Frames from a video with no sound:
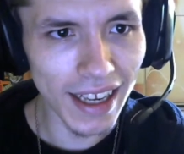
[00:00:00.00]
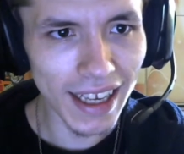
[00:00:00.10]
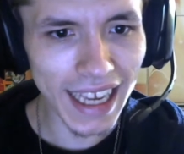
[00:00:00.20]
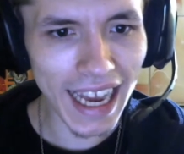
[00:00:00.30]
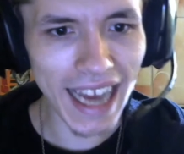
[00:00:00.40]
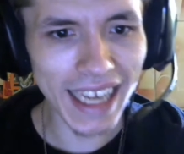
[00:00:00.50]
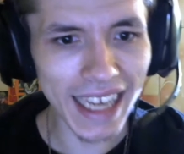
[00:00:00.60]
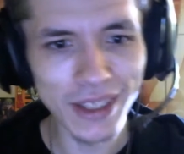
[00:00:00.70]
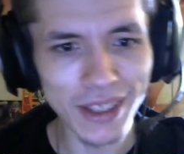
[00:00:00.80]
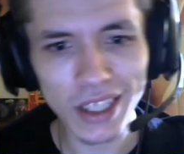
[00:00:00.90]
Yeah, he
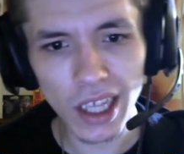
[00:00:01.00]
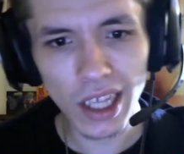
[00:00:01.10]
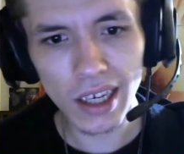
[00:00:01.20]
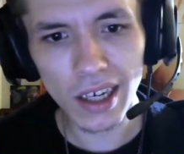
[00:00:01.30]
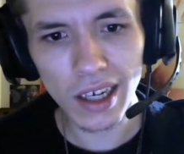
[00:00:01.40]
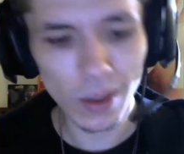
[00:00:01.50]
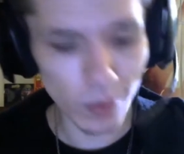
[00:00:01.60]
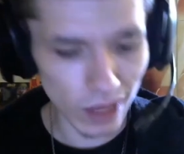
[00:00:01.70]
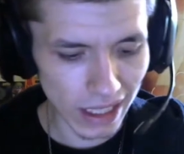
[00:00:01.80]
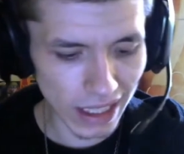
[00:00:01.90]
was just like, yo,
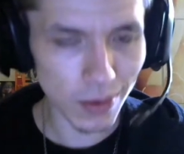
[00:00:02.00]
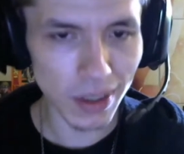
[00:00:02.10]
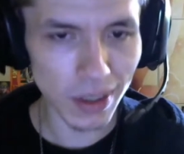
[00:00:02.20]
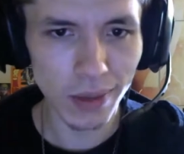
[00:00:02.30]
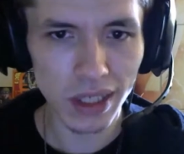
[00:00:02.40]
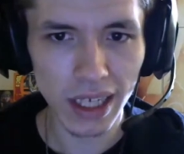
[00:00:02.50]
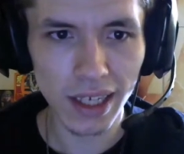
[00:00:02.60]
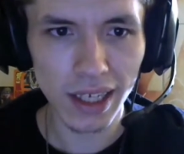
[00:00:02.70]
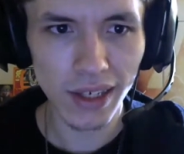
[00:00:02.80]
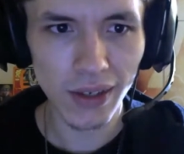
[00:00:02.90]
bro. He was like, yo,